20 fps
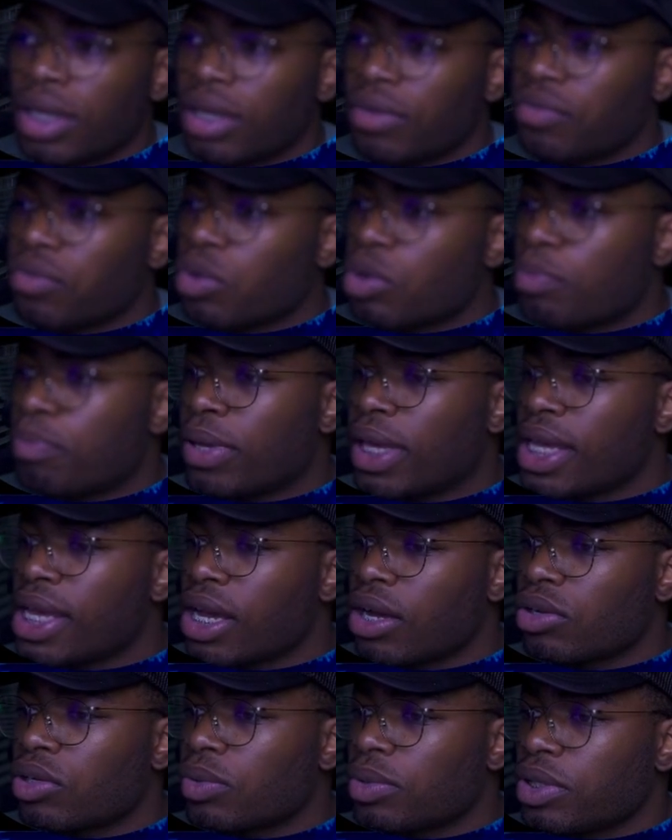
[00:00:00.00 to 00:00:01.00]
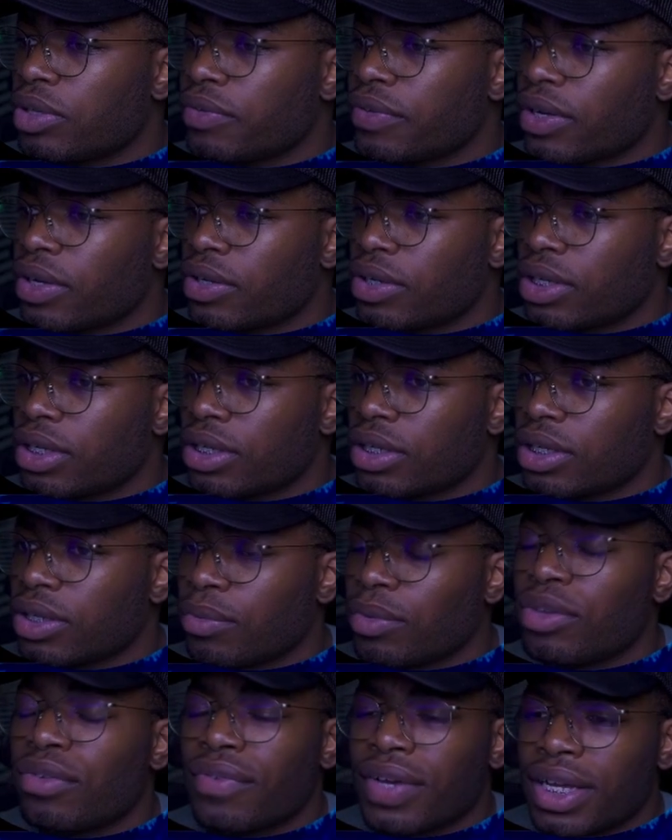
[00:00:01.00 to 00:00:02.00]
for payout when you find
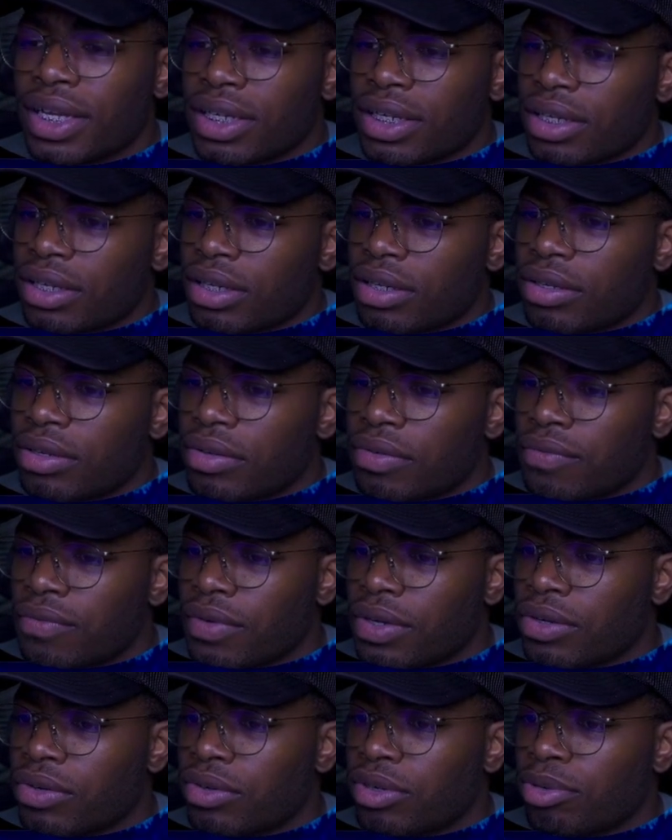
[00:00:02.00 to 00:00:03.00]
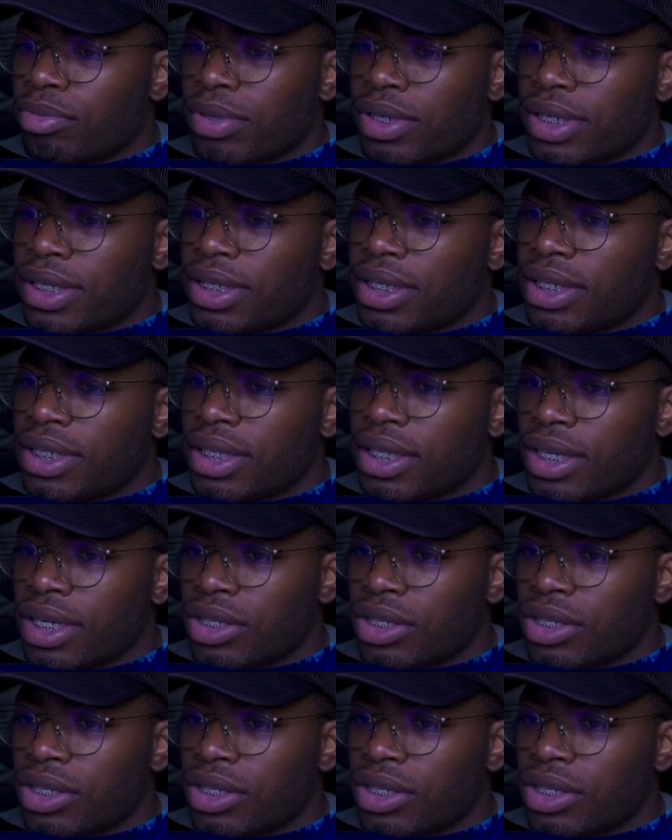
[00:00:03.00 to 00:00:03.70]
when you find uh vulnerability.